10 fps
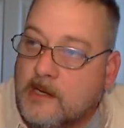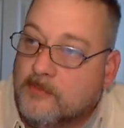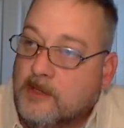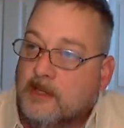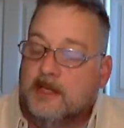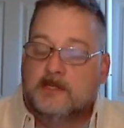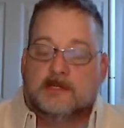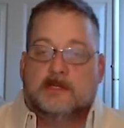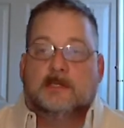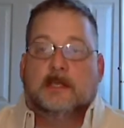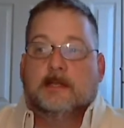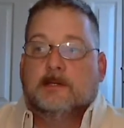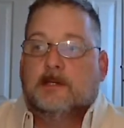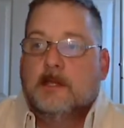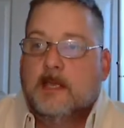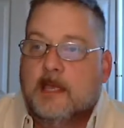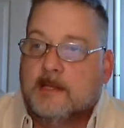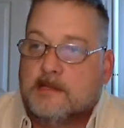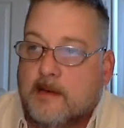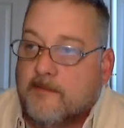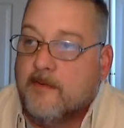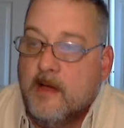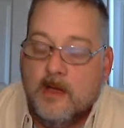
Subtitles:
religious things instead of